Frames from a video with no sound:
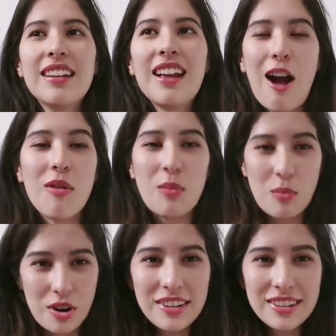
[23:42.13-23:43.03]
how it
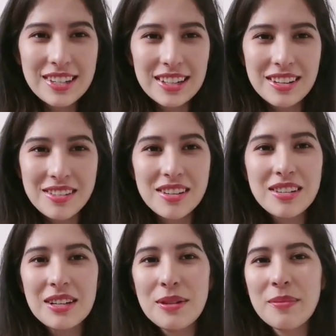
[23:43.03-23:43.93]
works, like the
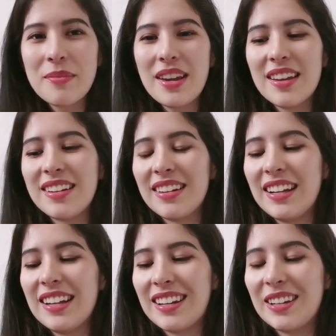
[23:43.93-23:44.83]
system, and
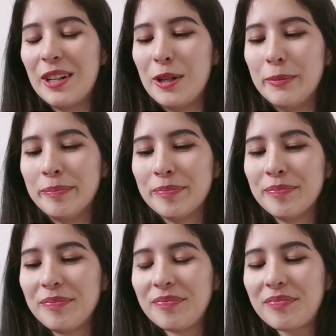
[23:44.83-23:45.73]
like how
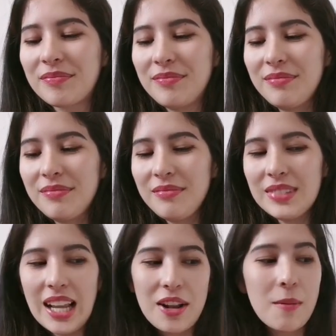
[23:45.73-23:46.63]

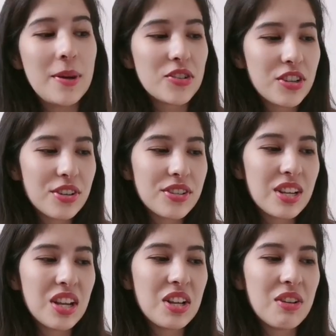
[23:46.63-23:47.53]
to measure
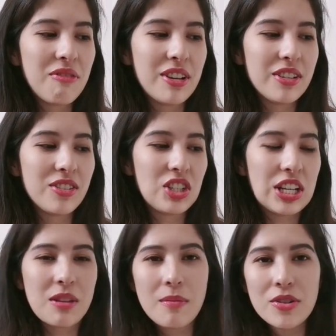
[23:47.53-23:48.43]
yourself and
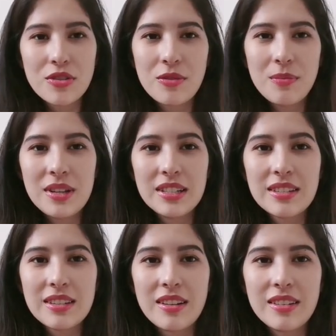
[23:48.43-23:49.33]
check the
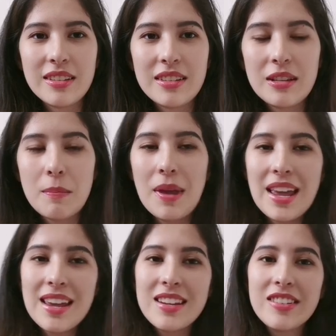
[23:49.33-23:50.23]
measurements on the
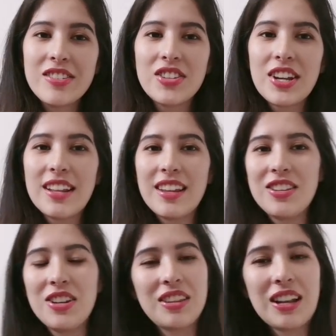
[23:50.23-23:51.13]
page, and then
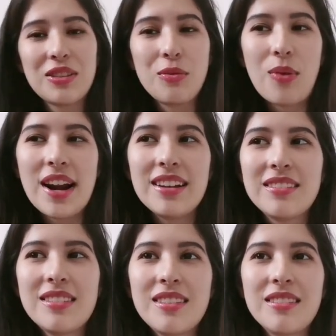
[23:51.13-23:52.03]
you get like the right
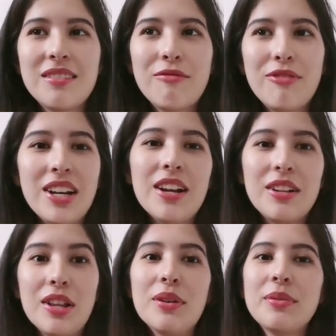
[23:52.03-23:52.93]
fitting
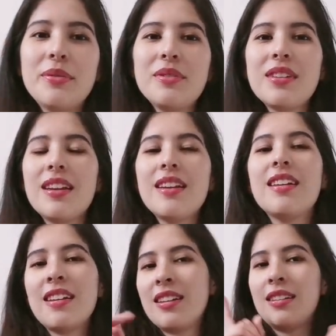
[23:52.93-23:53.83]
clothes.
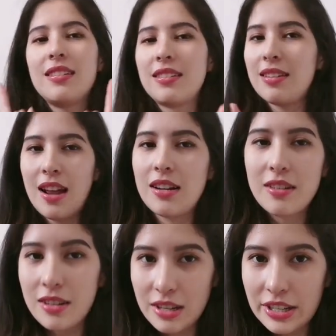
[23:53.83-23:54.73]
It's not
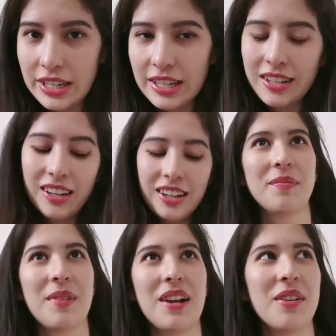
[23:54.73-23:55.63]
good.
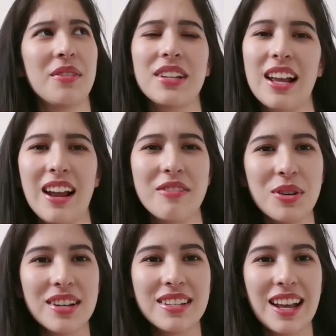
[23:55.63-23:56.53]
I don't know. Have you
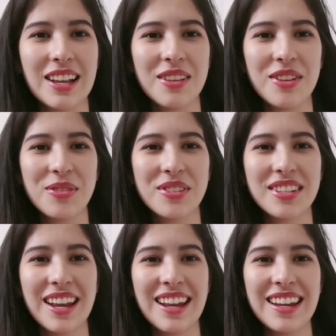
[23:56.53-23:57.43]
guys had those
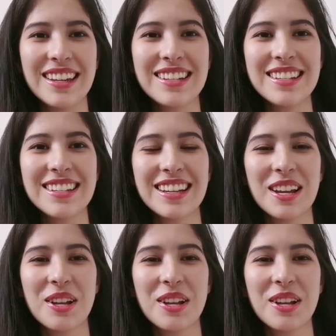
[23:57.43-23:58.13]
days?